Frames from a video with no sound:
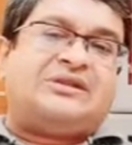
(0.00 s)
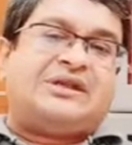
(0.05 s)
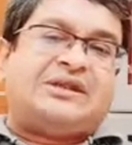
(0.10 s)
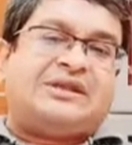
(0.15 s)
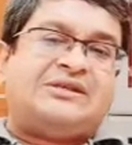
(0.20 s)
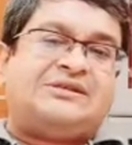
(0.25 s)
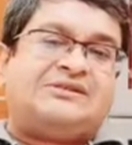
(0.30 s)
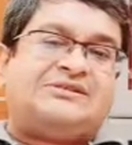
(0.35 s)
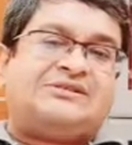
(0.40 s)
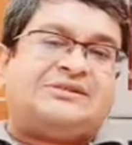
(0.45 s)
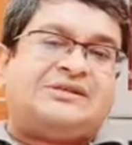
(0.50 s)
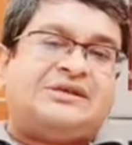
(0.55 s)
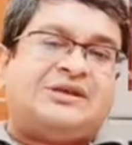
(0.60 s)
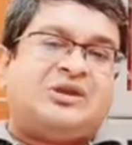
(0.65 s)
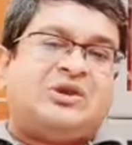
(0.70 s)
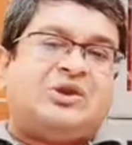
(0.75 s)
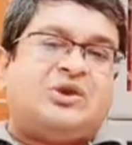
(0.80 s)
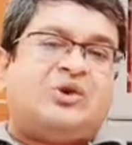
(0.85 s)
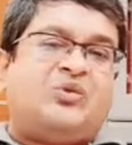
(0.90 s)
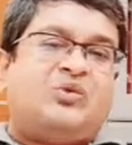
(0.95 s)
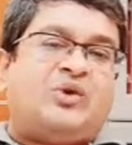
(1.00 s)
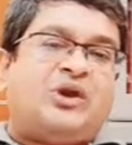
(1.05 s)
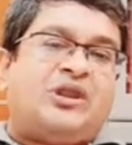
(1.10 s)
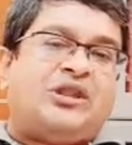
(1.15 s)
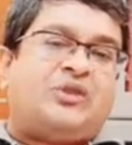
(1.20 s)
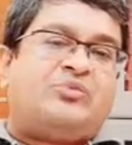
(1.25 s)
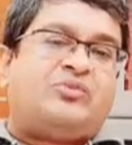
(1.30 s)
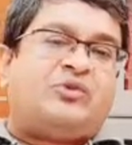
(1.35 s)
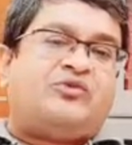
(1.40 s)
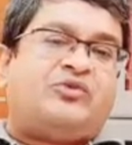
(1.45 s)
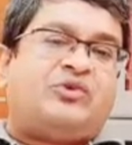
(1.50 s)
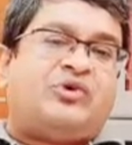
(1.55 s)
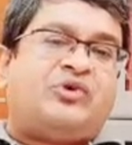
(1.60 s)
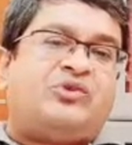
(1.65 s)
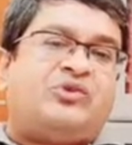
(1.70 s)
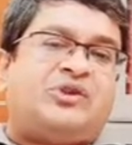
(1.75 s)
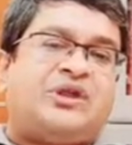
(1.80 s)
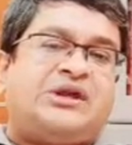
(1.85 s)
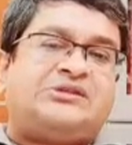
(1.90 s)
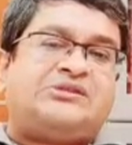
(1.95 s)
That is, while it may
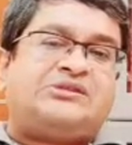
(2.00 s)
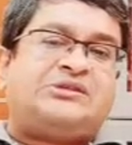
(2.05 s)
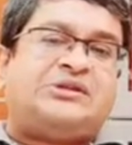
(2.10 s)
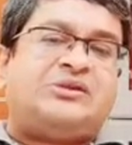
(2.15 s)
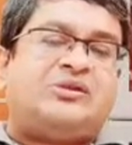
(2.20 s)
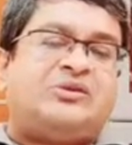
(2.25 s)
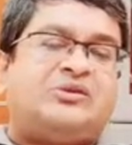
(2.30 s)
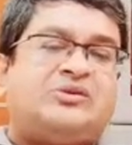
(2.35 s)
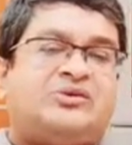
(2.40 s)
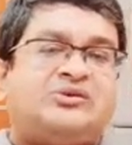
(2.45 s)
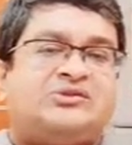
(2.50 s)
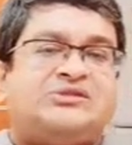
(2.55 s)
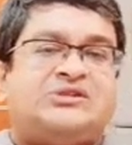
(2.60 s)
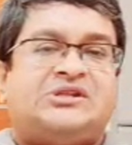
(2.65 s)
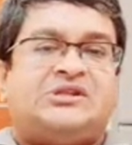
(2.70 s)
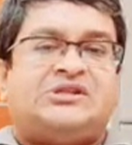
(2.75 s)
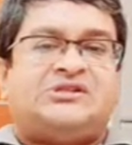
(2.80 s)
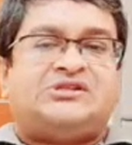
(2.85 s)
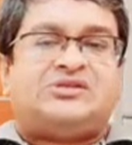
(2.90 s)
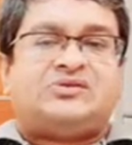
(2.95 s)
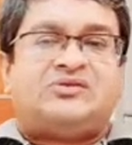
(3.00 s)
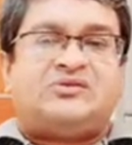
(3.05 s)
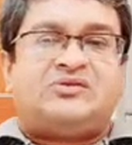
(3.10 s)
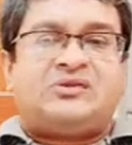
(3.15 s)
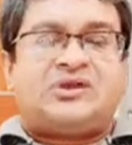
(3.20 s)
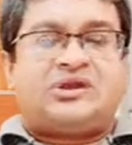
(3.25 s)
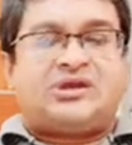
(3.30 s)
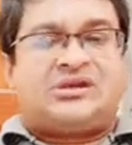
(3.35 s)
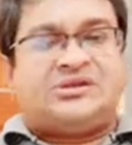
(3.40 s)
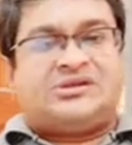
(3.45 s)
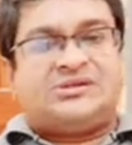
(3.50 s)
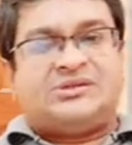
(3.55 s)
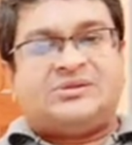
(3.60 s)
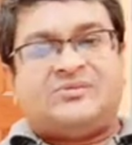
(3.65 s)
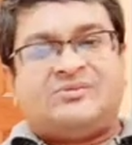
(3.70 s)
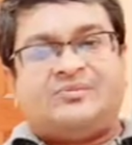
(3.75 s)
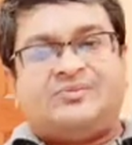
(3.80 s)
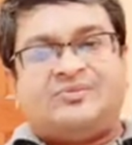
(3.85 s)
follow natural laws in its own right,